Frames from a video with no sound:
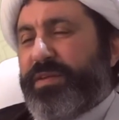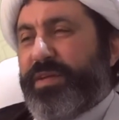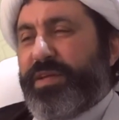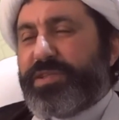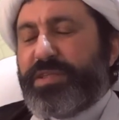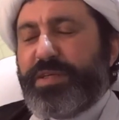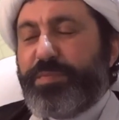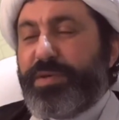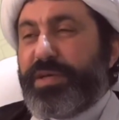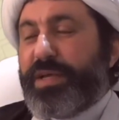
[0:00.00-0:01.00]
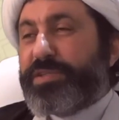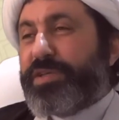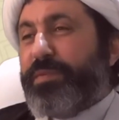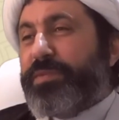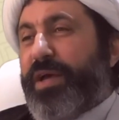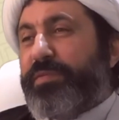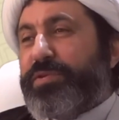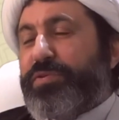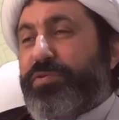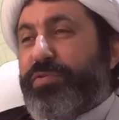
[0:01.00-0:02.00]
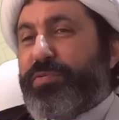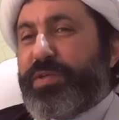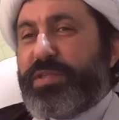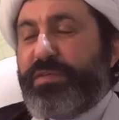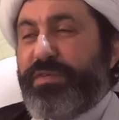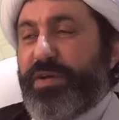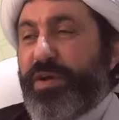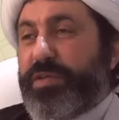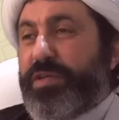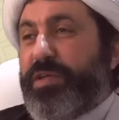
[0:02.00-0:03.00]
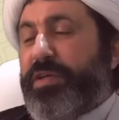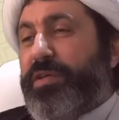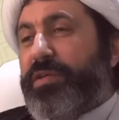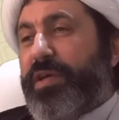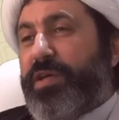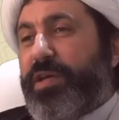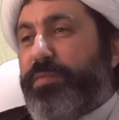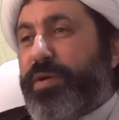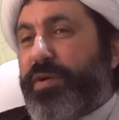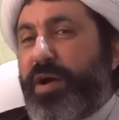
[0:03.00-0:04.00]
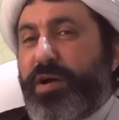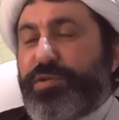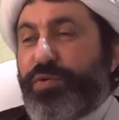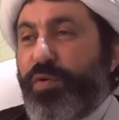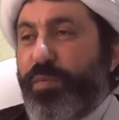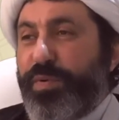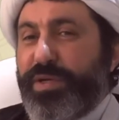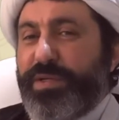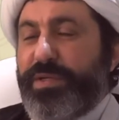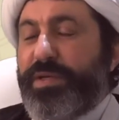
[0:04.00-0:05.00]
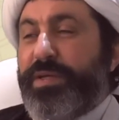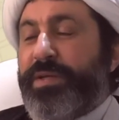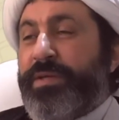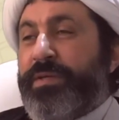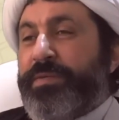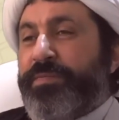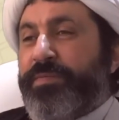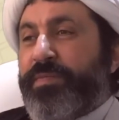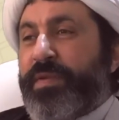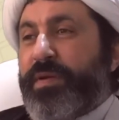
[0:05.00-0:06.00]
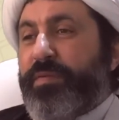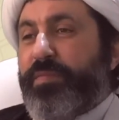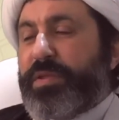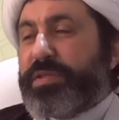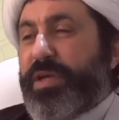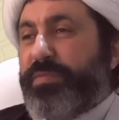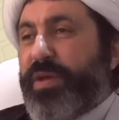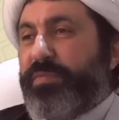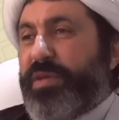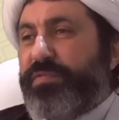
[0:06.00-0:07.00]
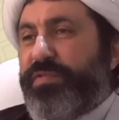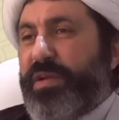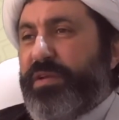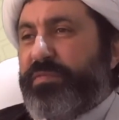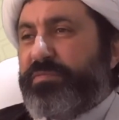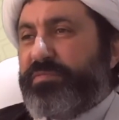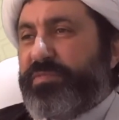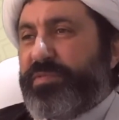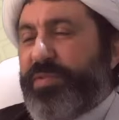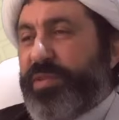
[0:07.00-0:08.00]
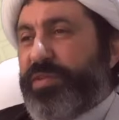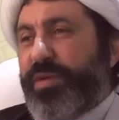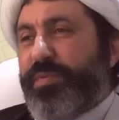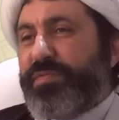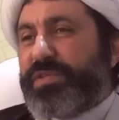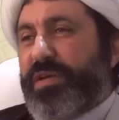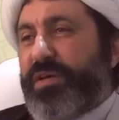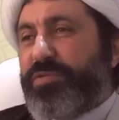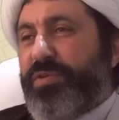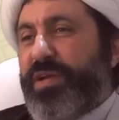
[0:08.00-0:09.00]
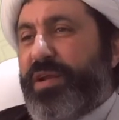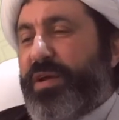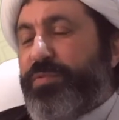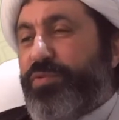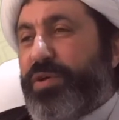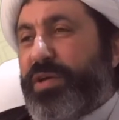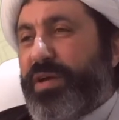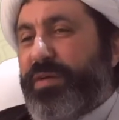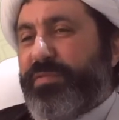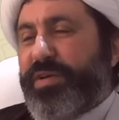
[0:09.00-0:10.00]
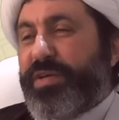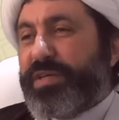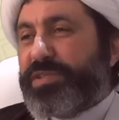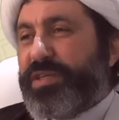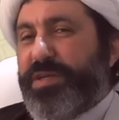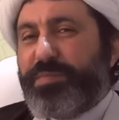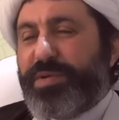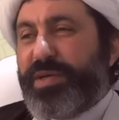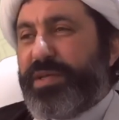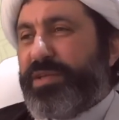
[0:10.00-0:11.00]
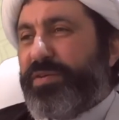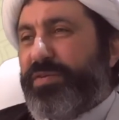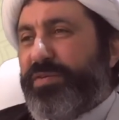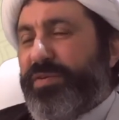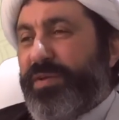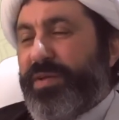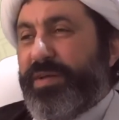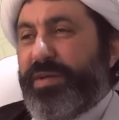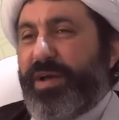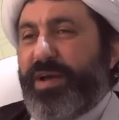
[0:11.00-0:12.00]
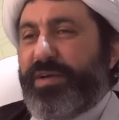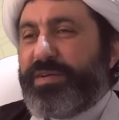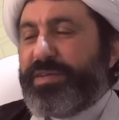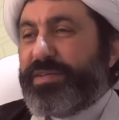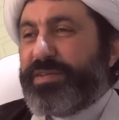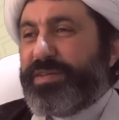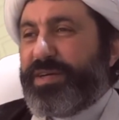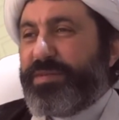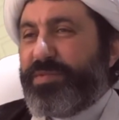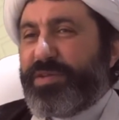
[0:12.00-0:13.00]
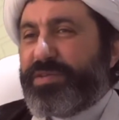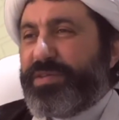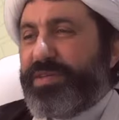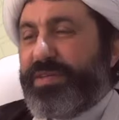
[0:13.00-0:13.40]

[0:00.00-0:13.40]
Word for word: they're sleepy and sometimes you know with difficulty they keep their eyes open but sometimes they feel what type of salatul layla i am doing i am very sleepy and you know uh, i am not